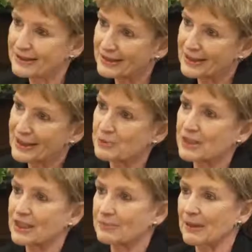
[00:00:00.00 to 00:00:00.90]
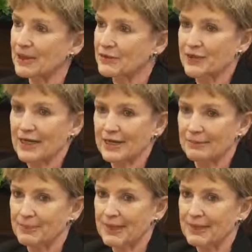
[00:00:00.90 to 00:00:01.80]
as we talked to buyers for that
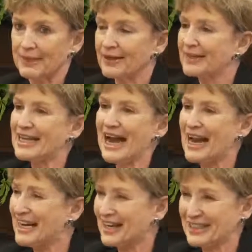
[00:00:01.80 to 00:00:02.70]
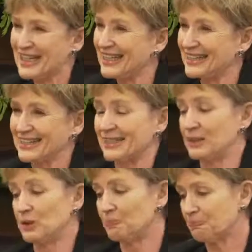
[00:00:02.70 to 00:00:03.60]
company, 9 out of 10 just said,
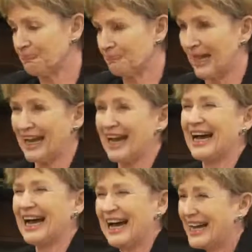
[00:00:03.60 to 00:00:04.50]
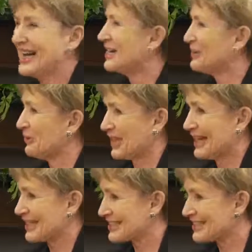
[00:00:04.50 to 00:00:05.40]
nope, no
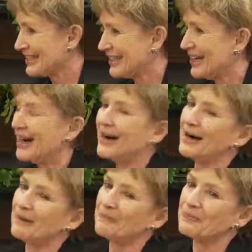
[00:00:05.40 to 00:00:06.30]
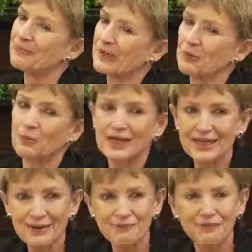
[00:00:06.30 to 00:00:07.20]
thanks. We ended
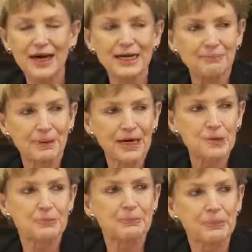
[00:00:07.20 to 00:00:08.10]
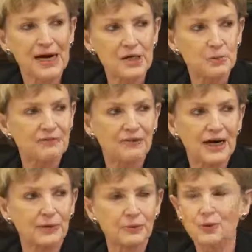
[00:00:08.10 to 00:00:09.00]
up finding buyers, but the buyers we
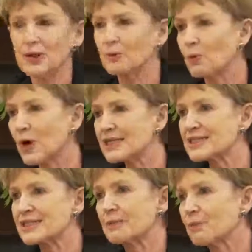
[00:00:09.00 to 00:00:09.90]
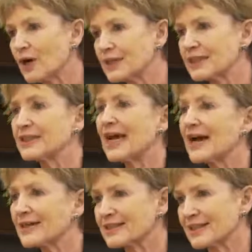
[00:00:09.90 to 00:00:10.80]
found were the ones that wanted
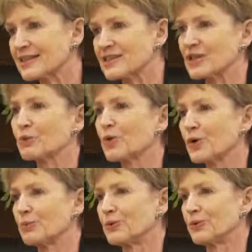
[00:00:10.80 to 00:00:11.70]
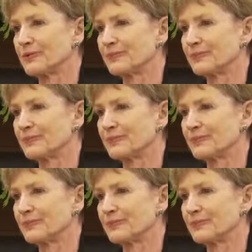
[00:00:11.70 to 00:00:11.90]
access to Whirlpool.